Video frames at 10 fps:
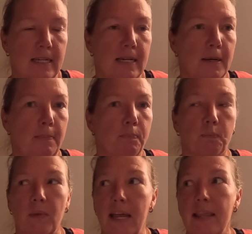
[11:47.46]
And
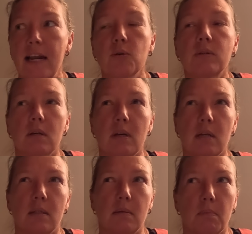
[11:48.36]
that also
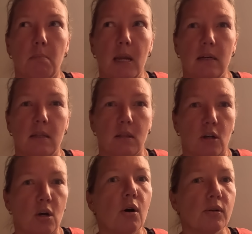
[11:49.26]
has meant that the
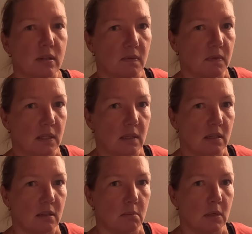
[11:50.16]
cost of this
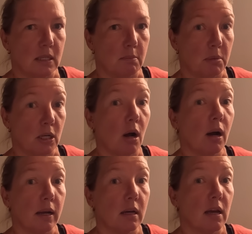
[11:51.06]
system is a bit
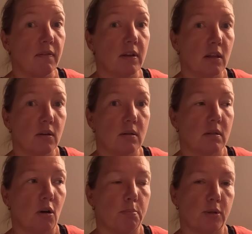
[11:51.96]
higher, having
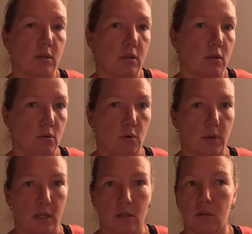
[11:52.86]
those options to
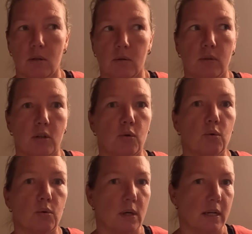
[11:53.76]
hook into solar
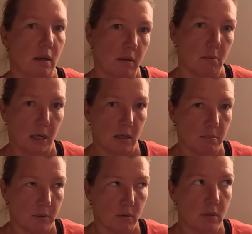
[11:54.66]
or another
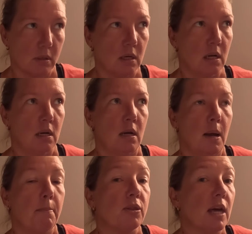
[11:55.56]
backup source.
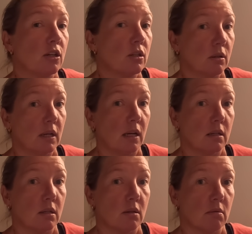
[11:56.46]
But that should get
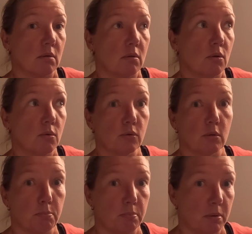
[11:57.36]
us through all
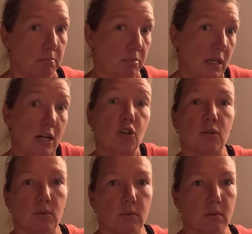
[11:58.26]
the
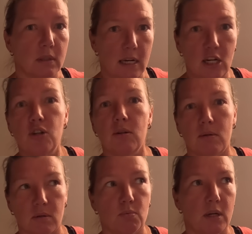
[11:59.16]
potential
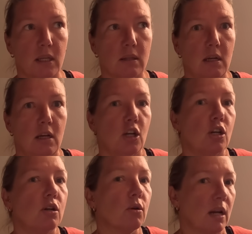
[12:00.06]
issues with
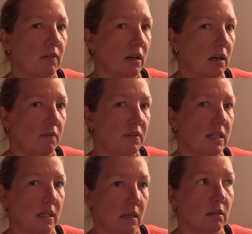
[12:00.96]
not having enough
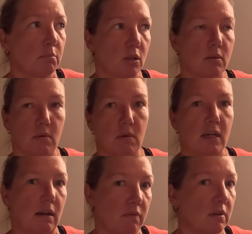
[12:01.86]
sun because we're
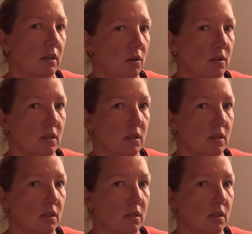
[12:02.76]
running everything on